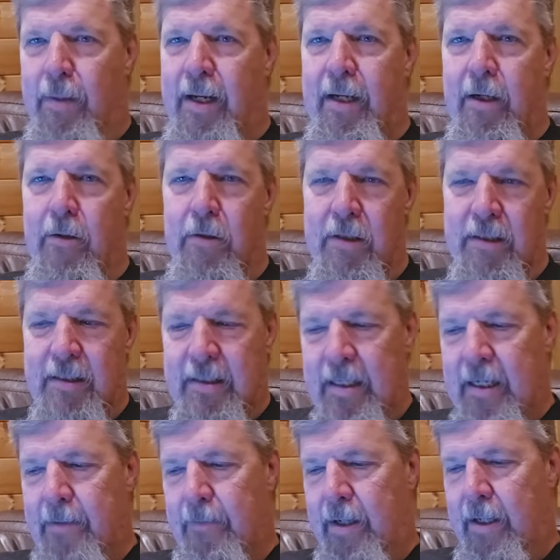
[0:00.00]
Peter
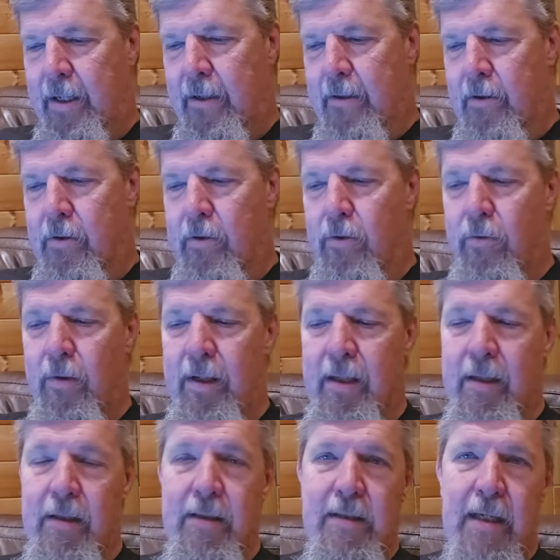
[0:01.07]
Simi, who
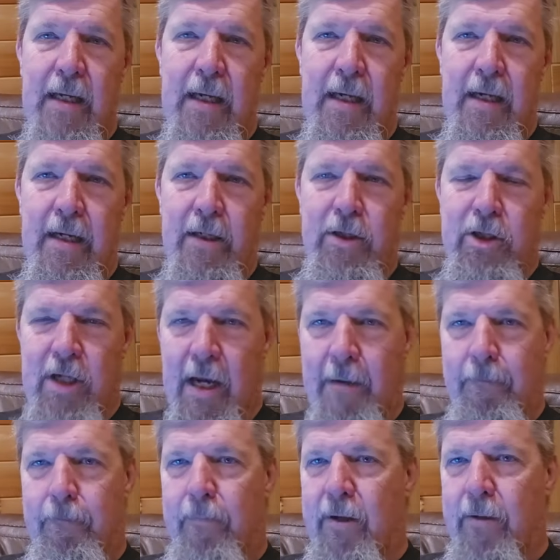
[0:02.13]
is a
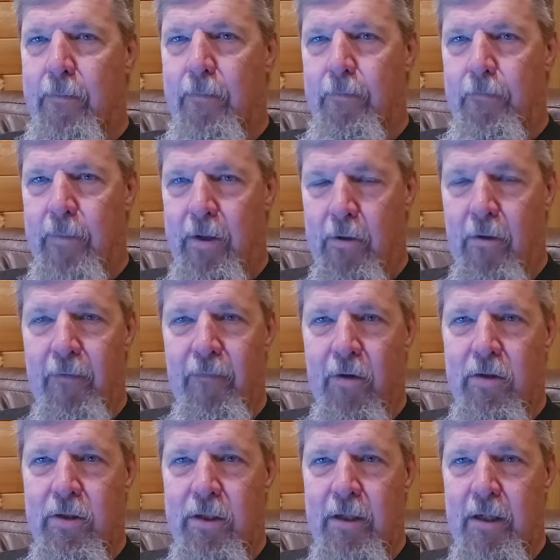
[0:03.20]
Chapman
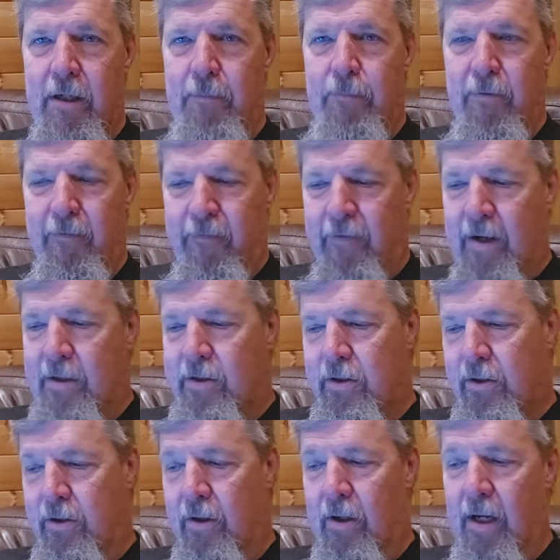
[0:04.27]
University
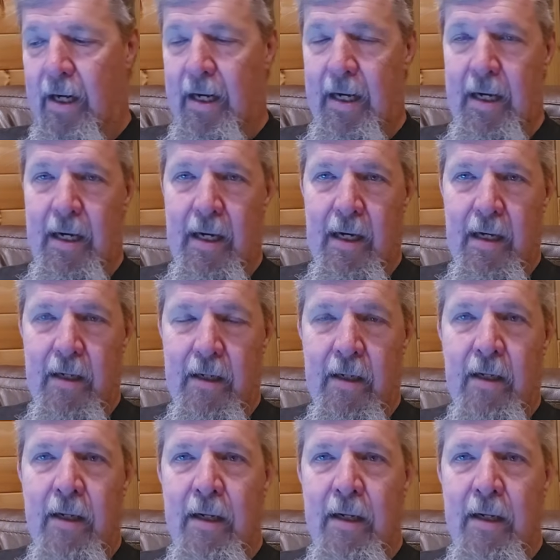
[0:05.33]
professor, and